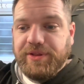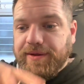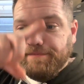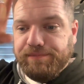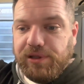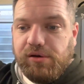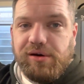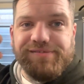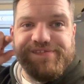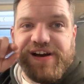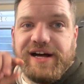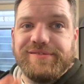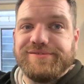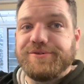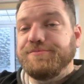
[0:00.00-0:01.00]
blow-off
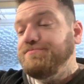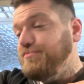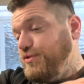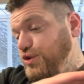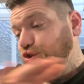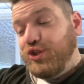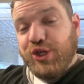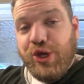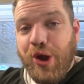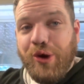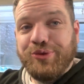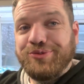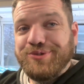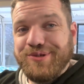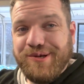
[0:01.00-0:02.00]
valve gone.